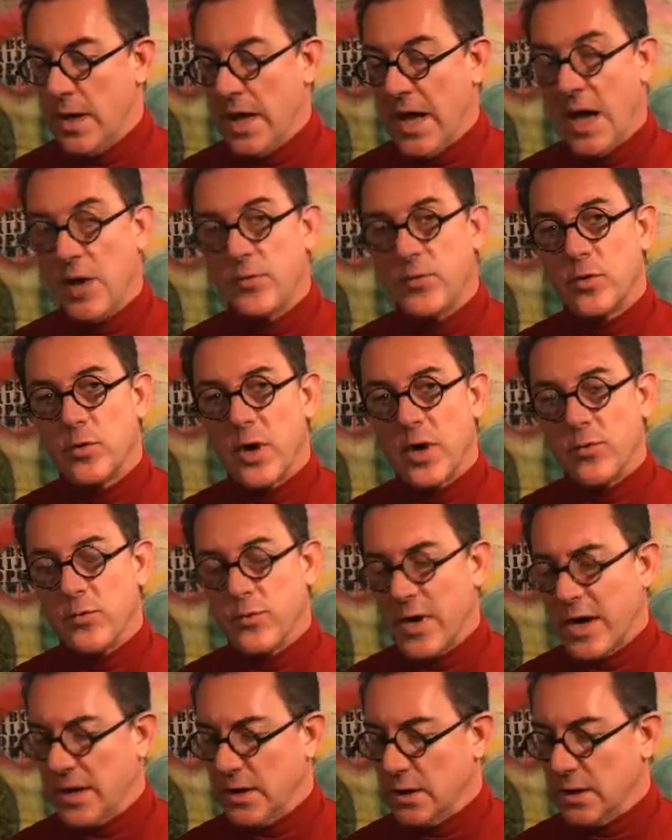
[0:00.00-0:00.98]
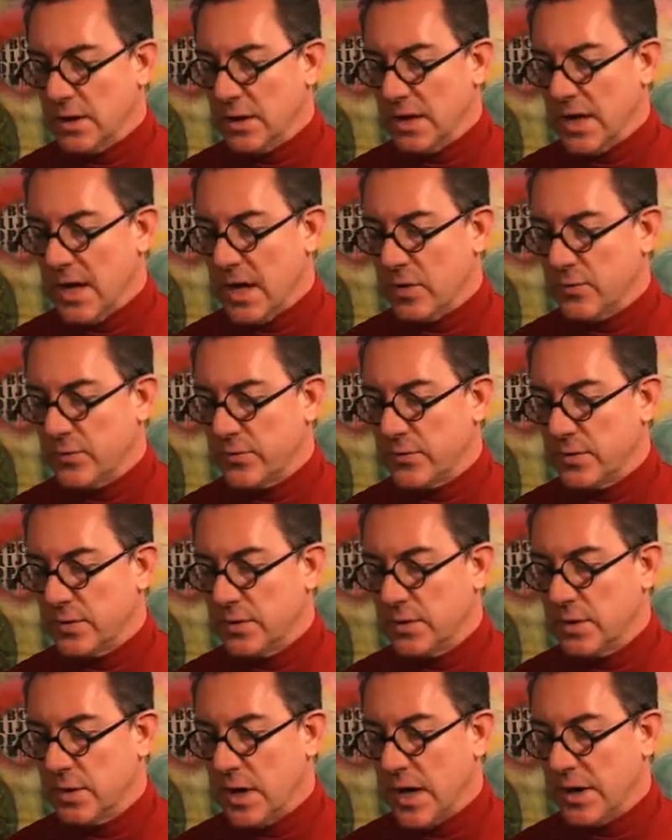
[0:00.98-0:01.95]
After I finally left,
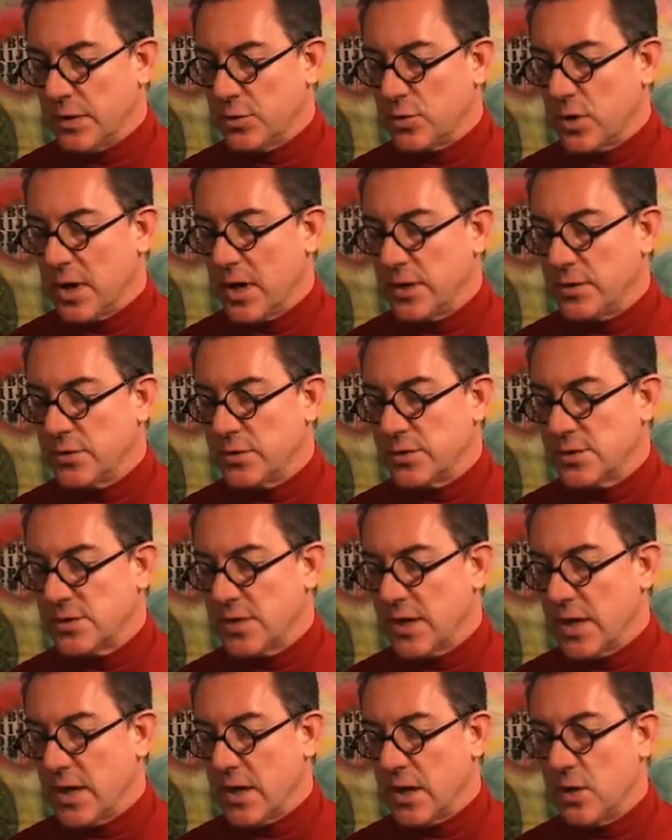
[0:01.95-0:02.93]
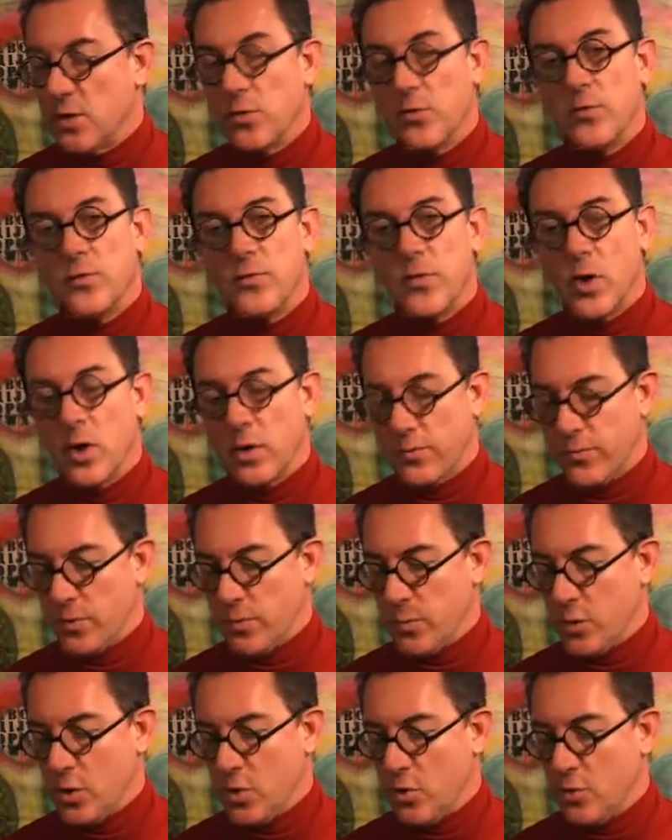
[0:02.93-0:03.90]
I tried to stay far
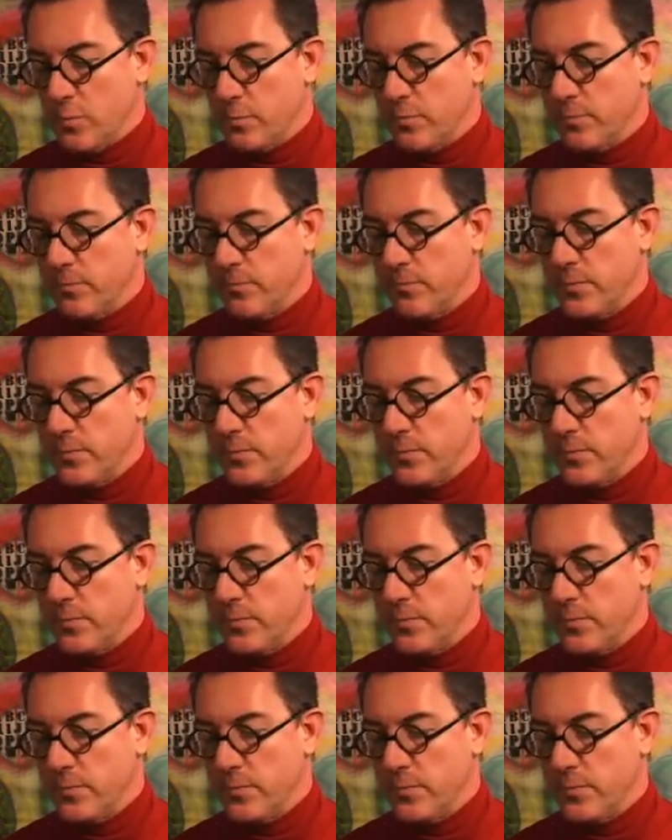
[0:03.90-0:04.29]
from home.